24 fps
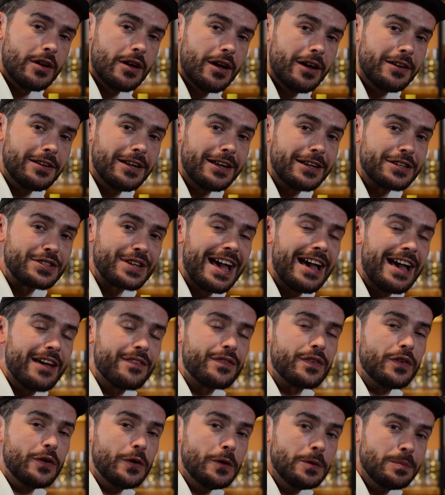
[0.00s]
and that is
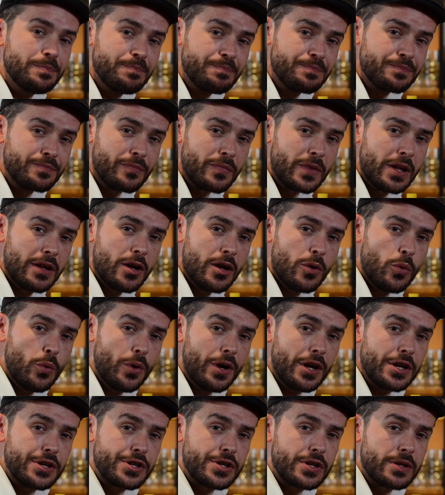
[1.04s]
ethanol, with
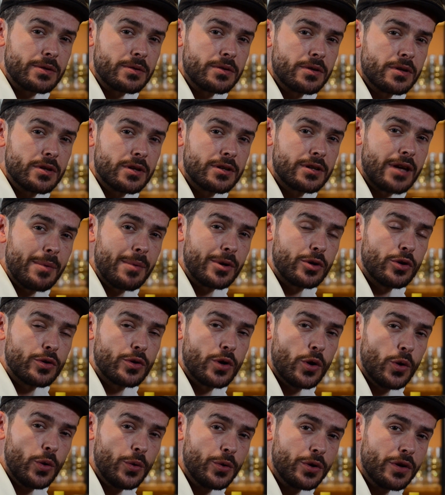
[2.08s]
its chemical
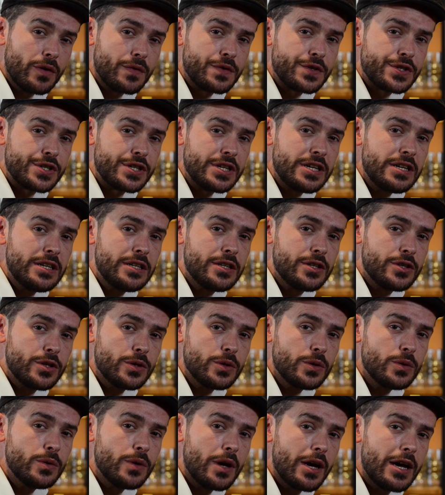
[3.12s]
code of
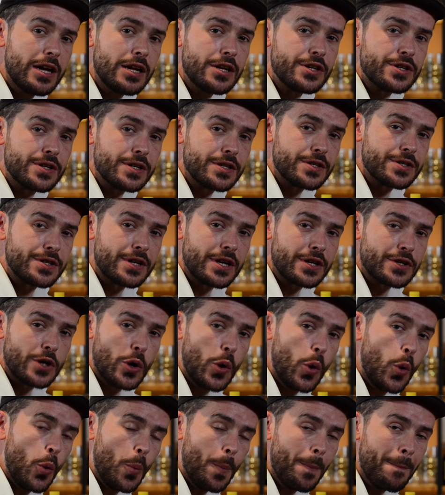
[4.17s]

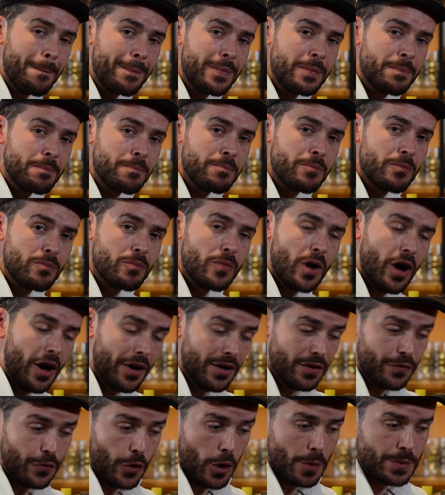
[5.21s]
C2H6O.
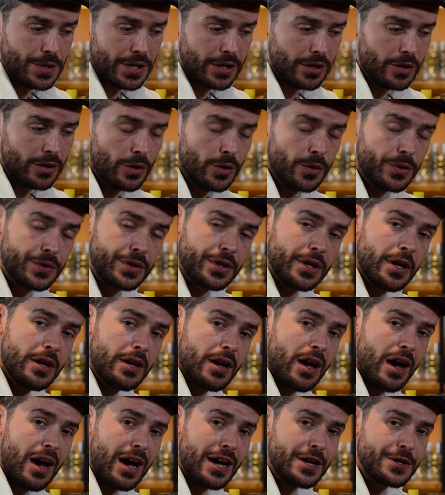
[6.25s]
Other forms include
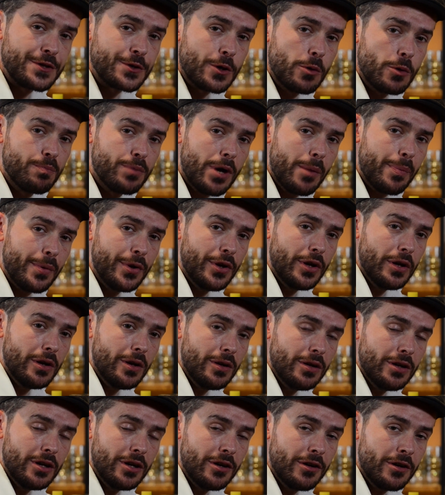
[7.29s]
isopropanol
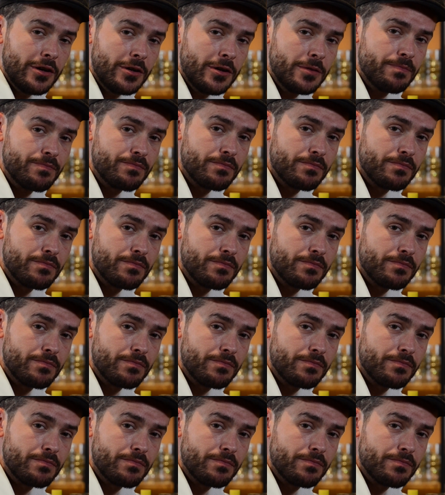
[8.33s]
or